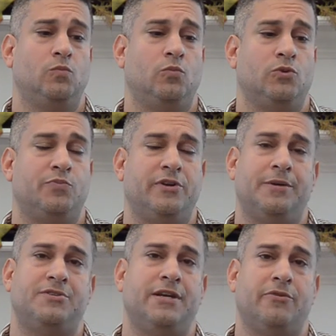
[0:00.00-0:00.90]
was pretty
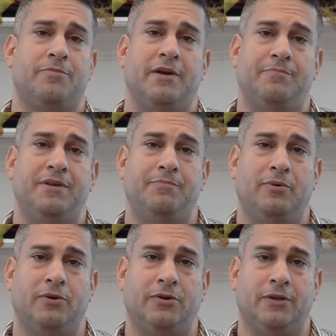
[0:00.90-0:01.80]
upset with my
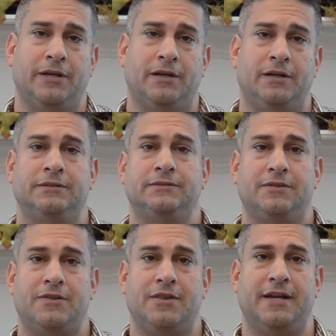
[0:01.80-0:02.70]
people early on,
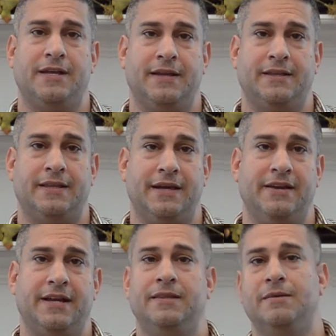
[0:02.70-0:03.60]
thinking that they
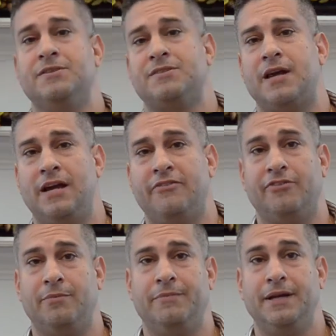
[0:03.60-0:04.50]
hid the Messiah
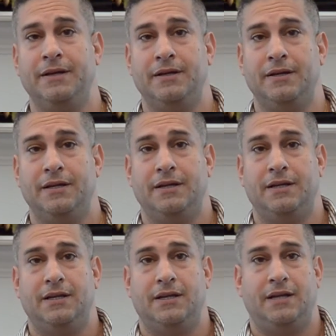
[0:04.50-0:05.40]
from me.
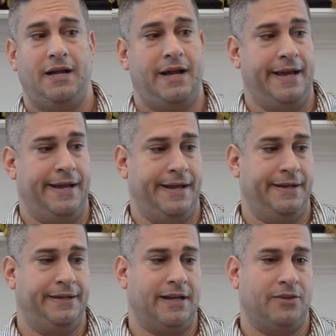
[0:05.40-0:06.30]

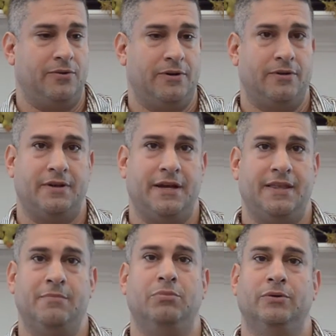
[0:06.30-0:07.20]
And I thought, okay,
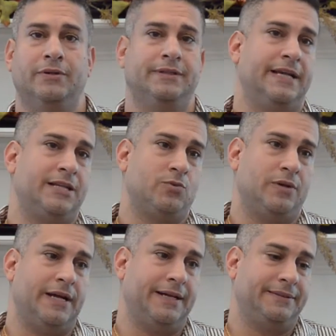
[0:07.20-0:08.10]
they blew it, and that's
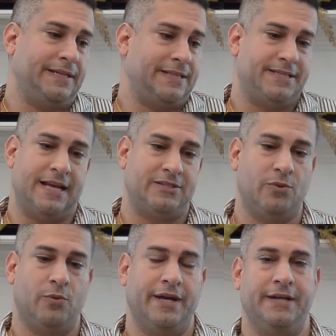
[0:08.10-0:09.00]
what happened. That's
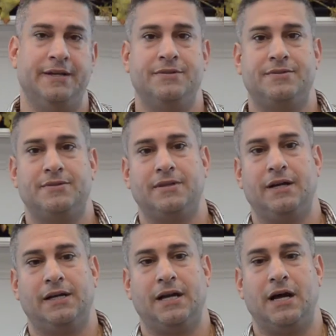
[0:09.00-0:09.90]
the way it is.
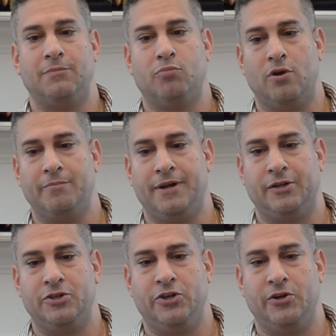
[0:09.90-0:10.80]
God brought me on
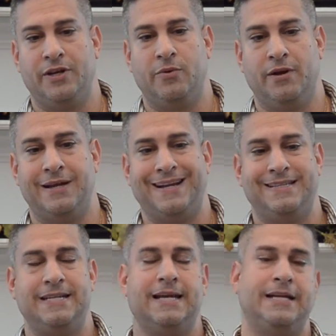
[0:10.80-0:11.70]
a journey where in
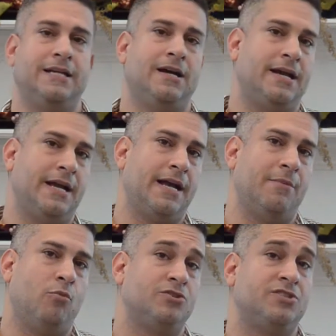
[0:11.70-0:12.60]
1999 I
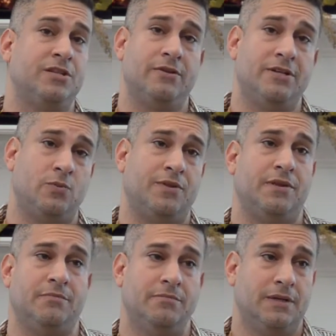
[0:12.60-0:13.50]
got more serious with Him.